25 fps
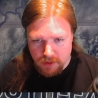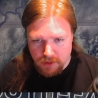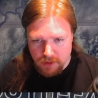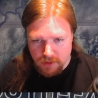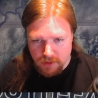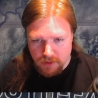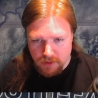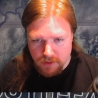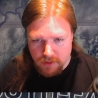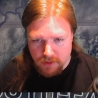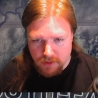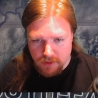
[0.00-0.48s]

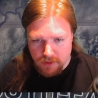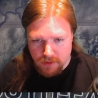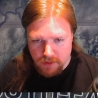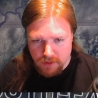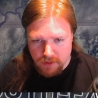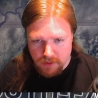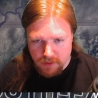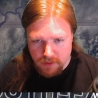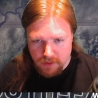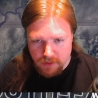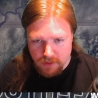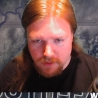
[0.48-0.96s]

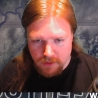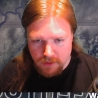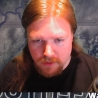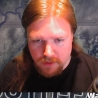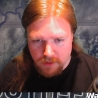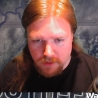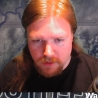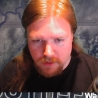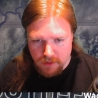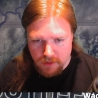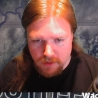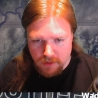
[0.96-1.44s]

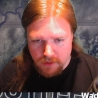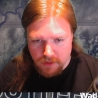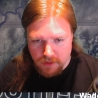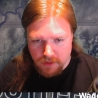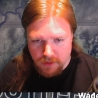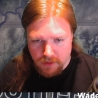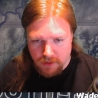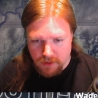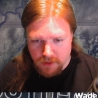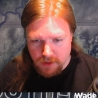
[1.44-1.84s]
[no speech]